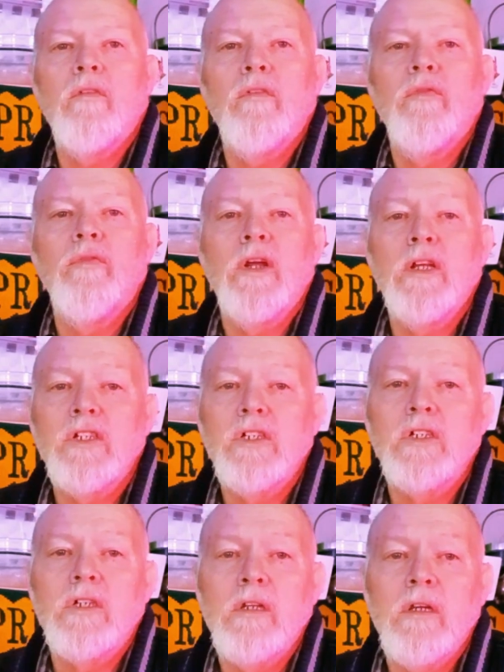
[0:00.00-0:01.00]

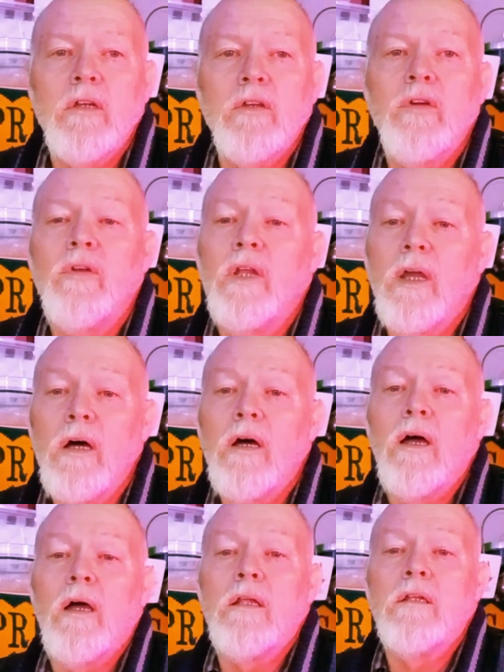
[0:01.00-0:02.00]
French
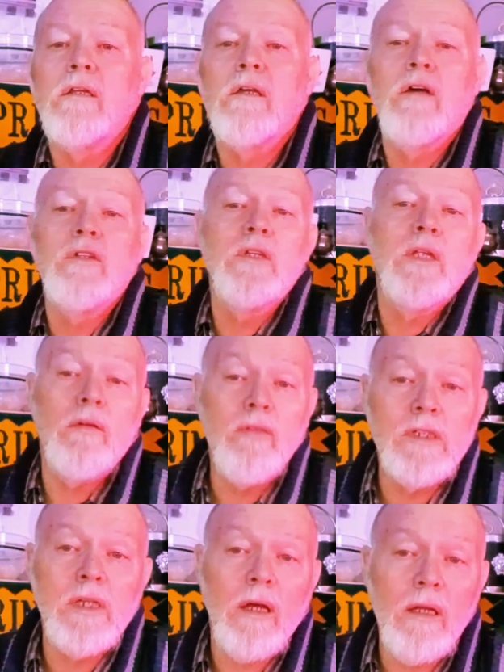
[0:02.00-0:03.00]
Guiana and go to
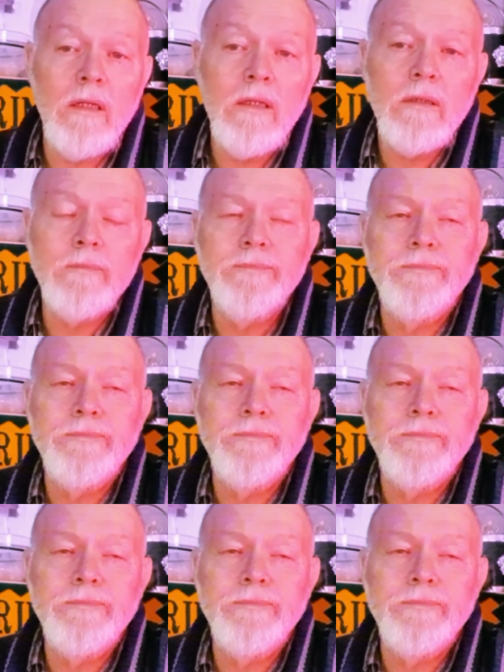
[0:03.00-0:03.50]
Devil's Island.